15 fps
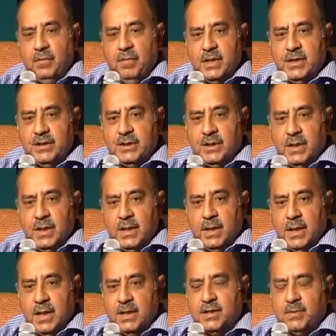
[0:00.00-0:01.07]
which
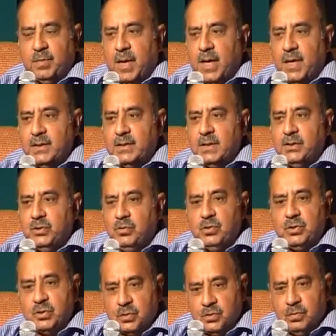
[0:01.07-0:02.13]
inspires the
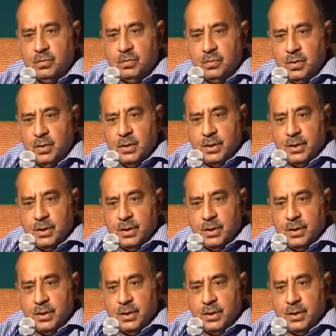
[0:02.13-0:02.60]
youth to,